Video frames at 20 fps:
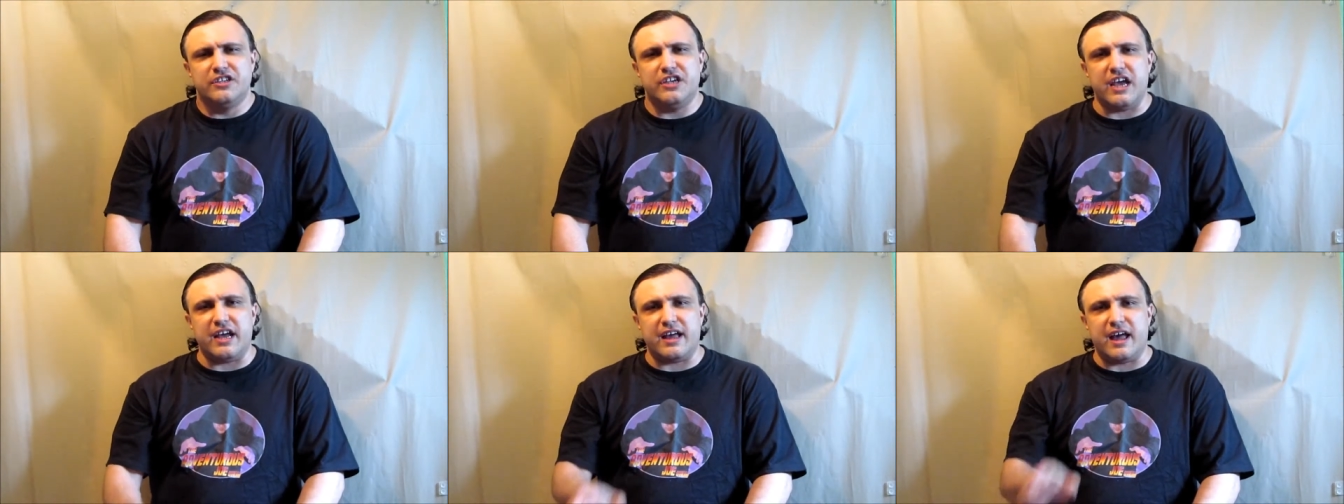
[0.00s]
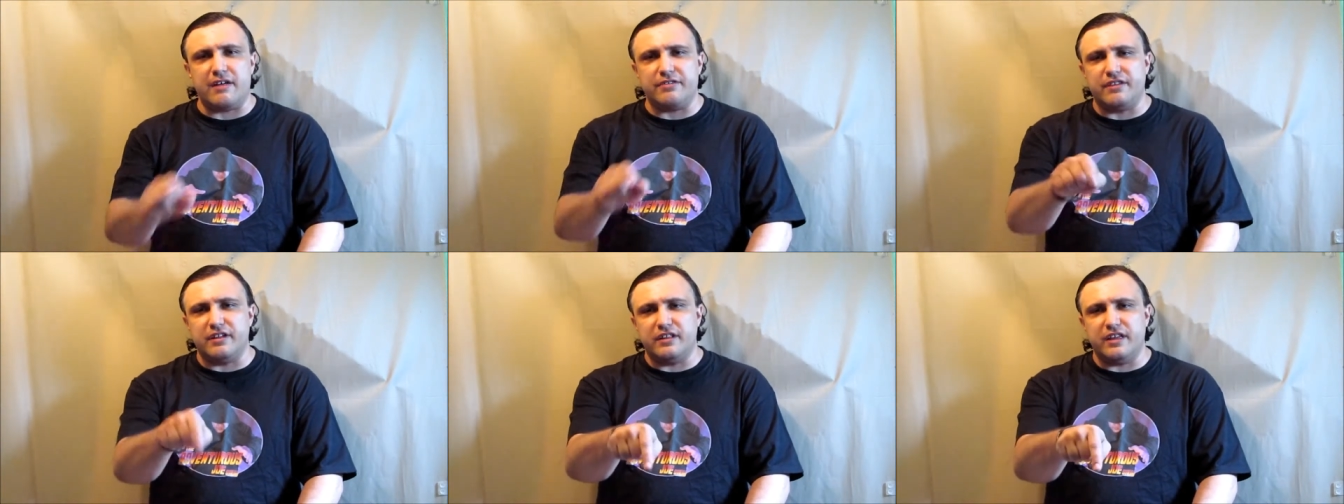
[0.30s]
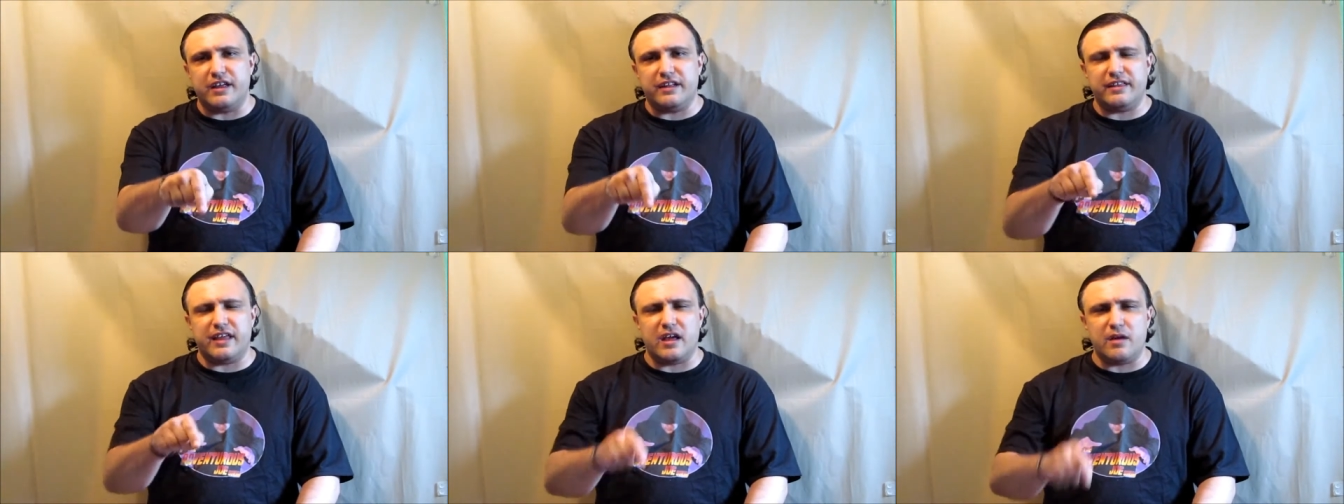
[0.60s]
Check out the
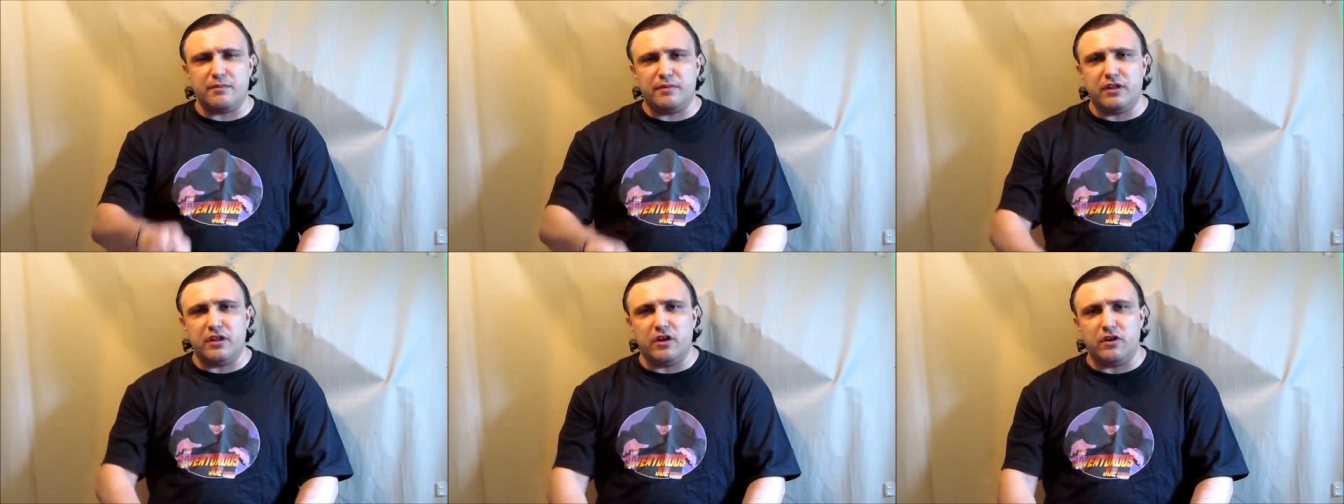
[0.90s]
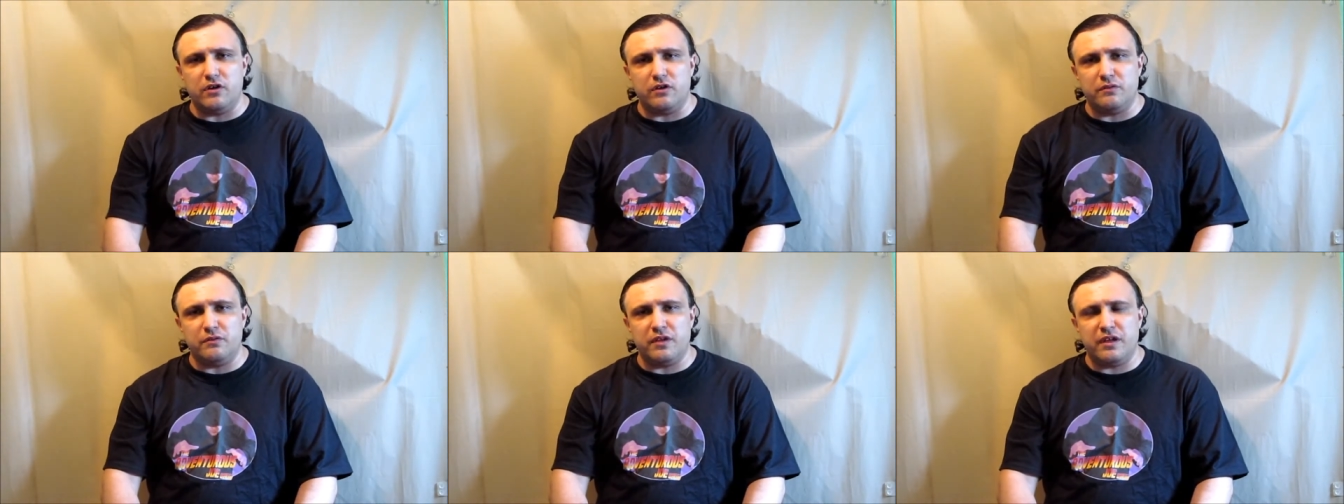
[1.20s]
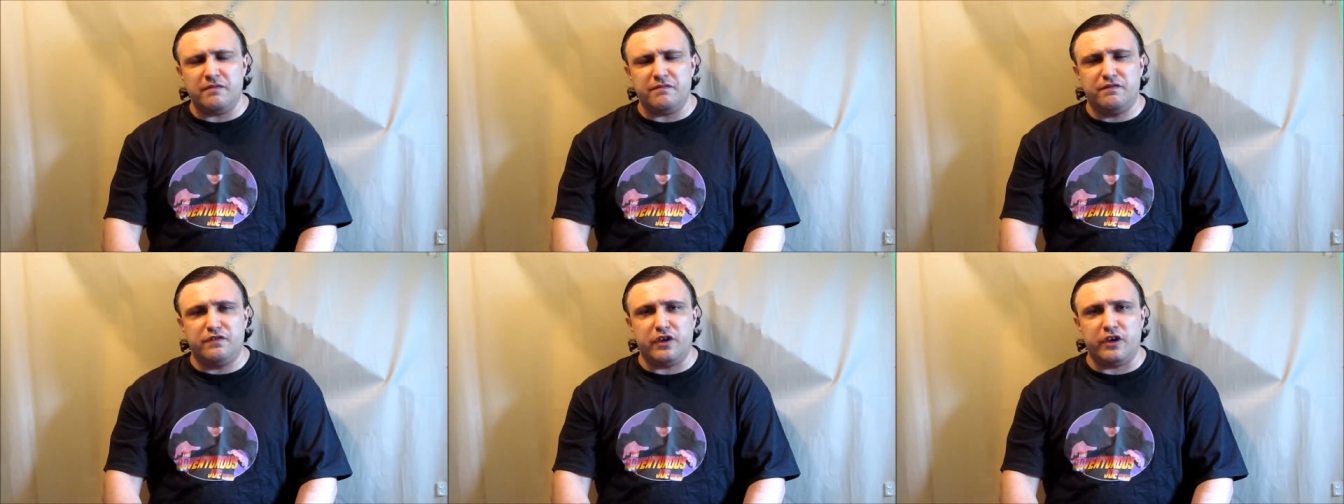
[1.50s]
link down below
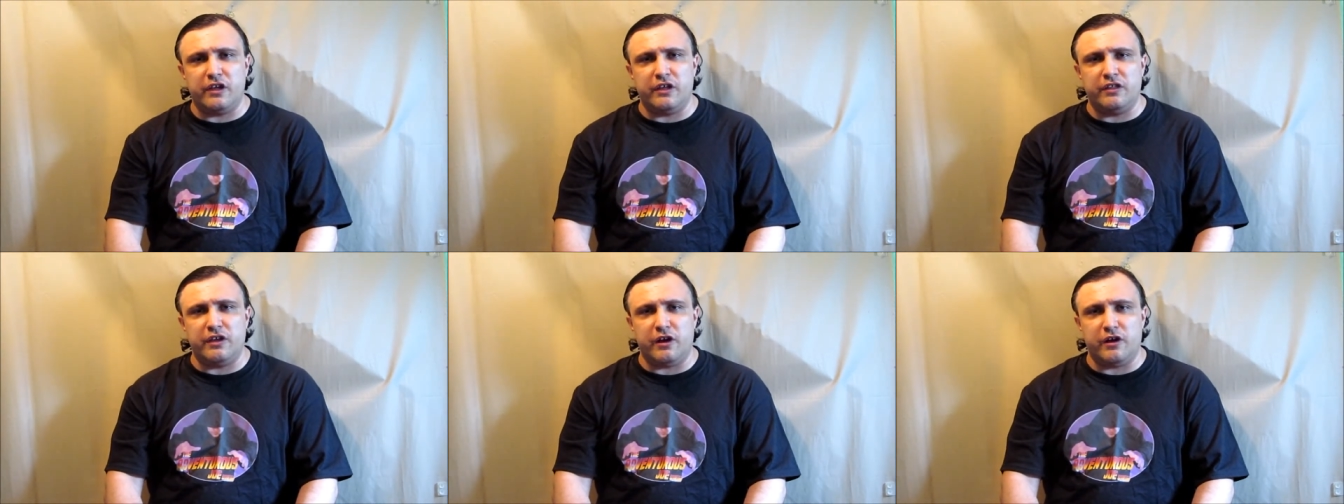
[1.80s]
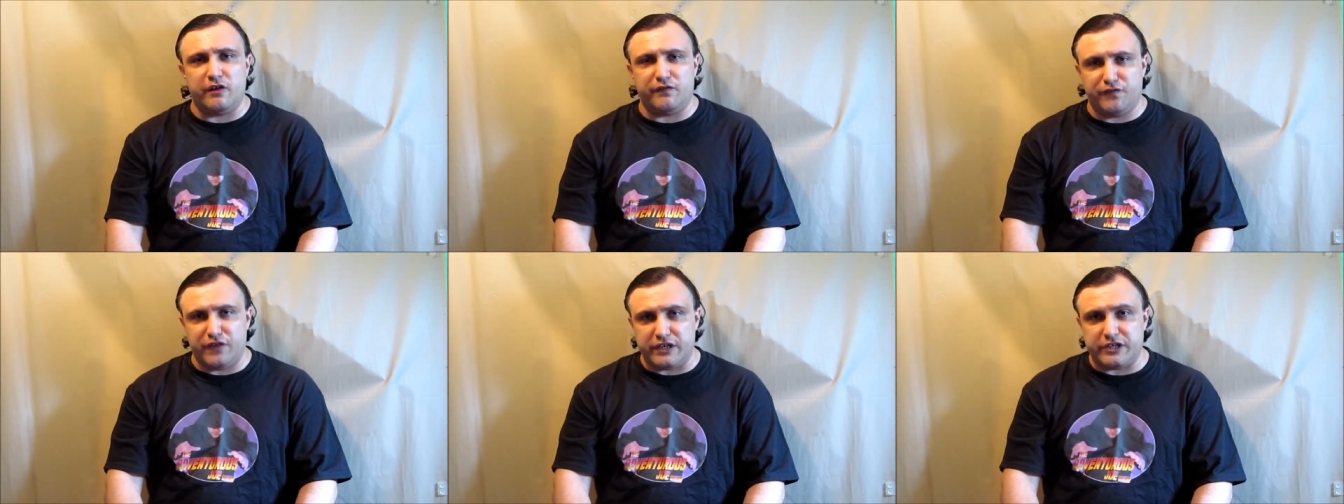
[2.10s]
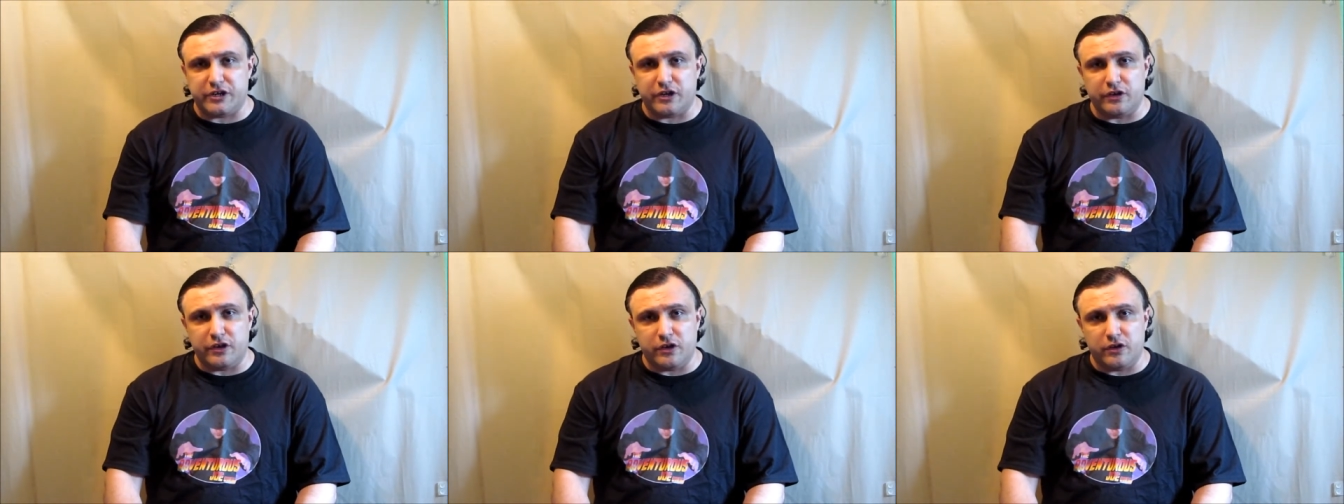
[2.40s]
to their
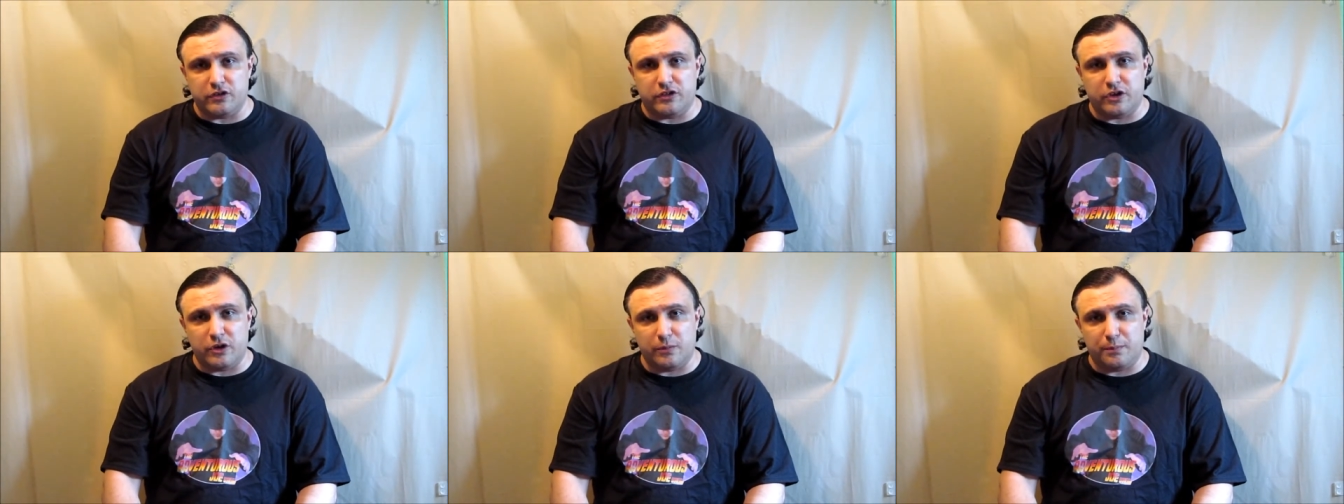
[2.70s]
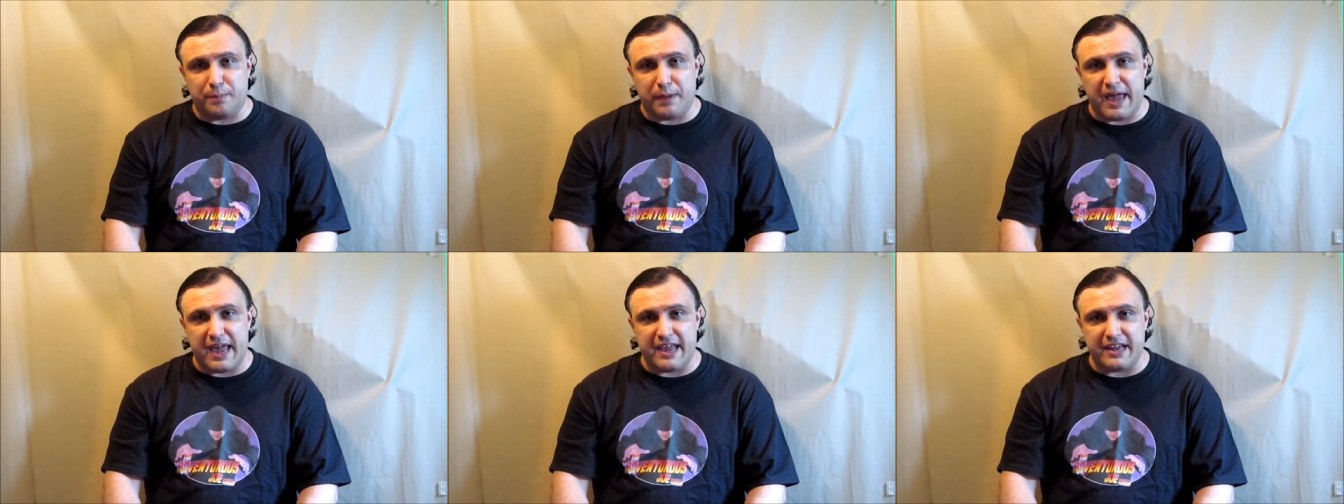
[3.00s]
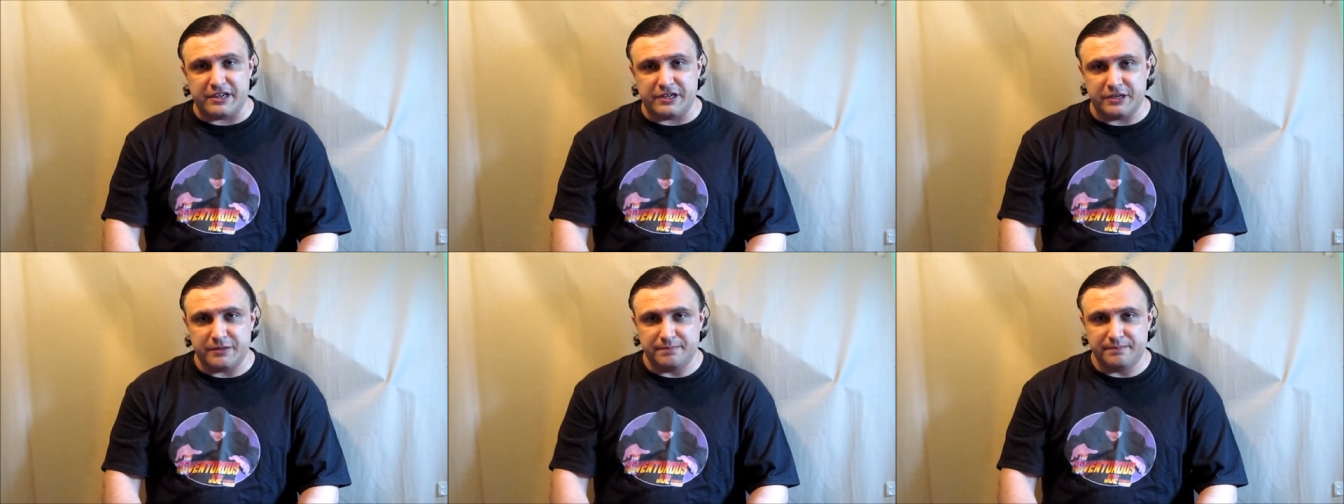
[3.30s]
official YouTube
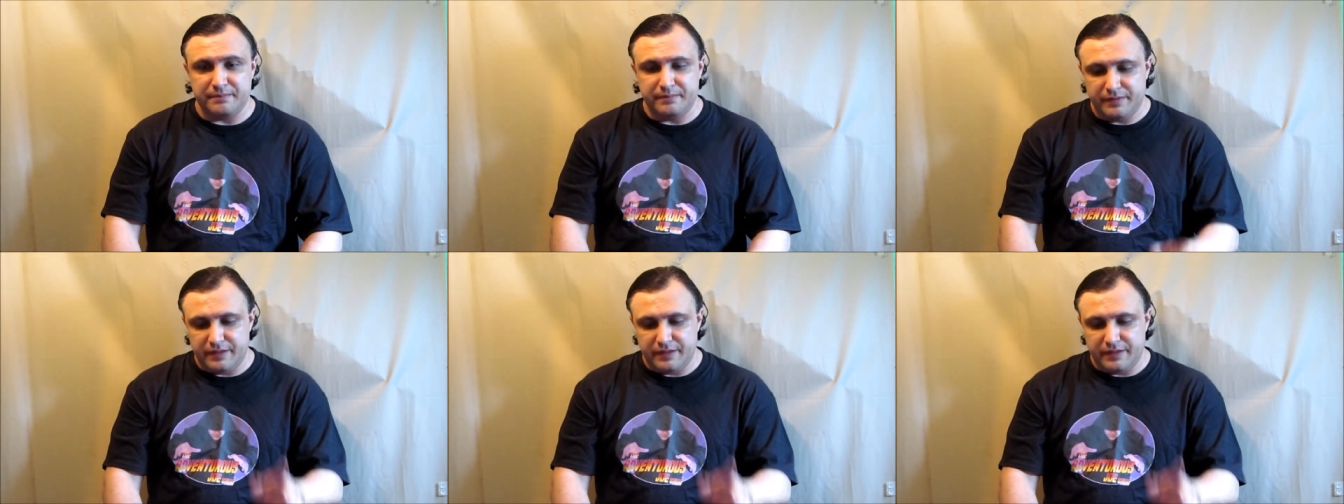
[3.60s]
page.